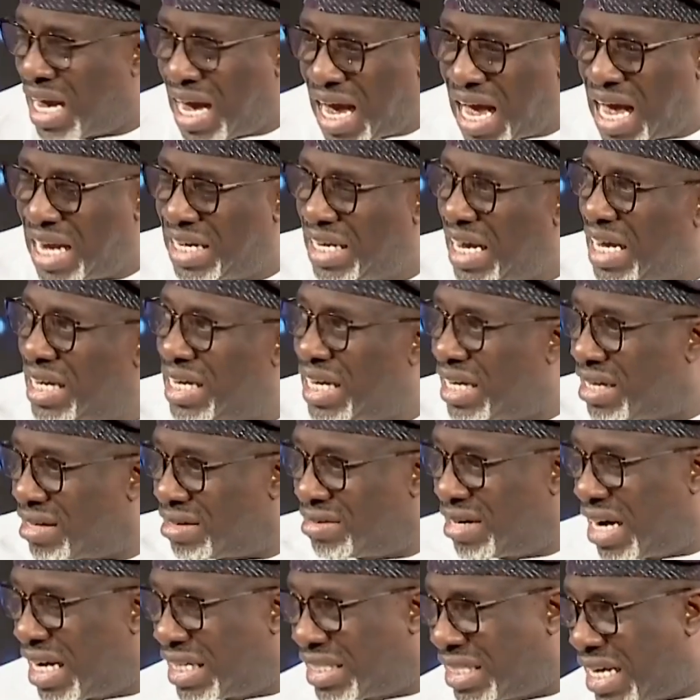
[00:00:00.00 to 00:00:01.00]
And then they
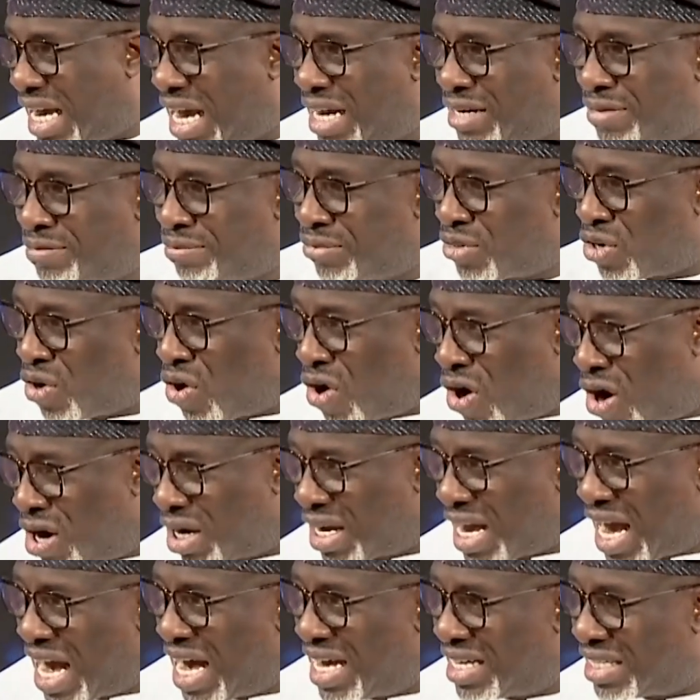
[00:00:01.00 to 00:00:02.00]
created
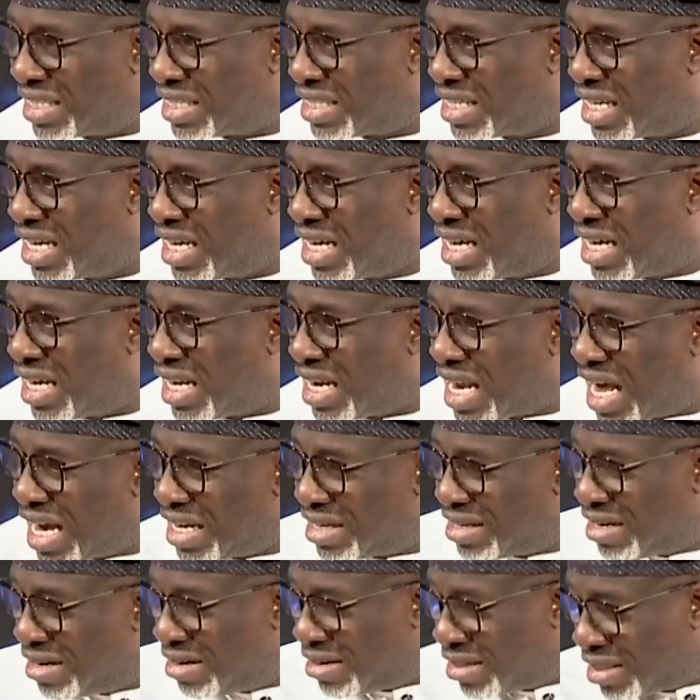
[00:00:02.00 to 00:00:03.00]
organs like
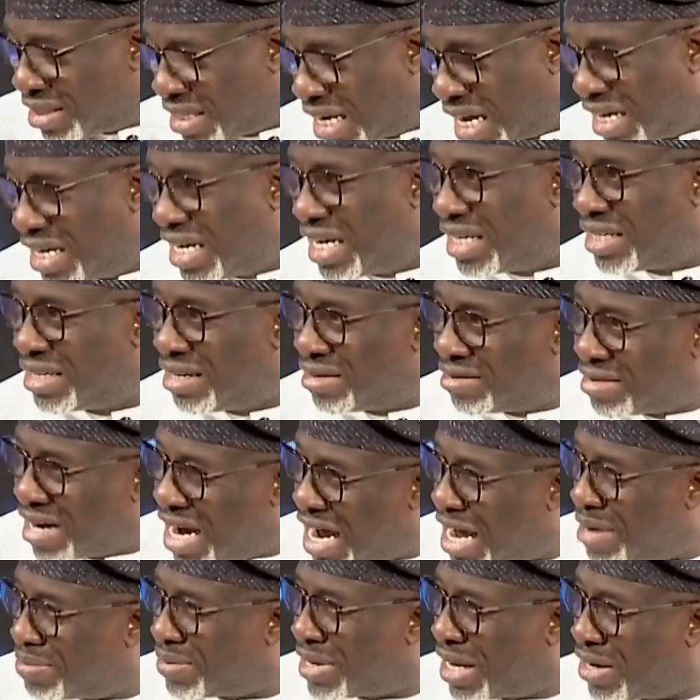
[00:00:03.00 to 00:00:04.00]
the Senate, the
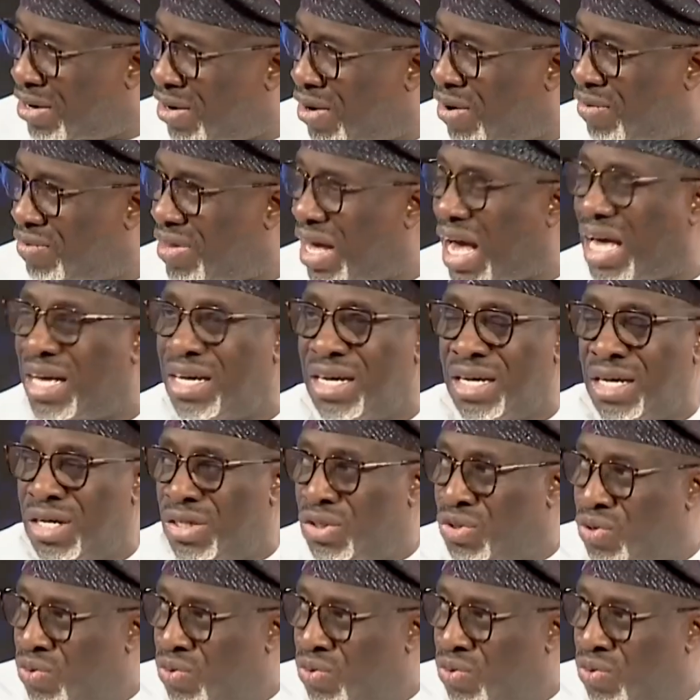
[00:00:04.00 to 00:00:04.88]
reps, and all of that to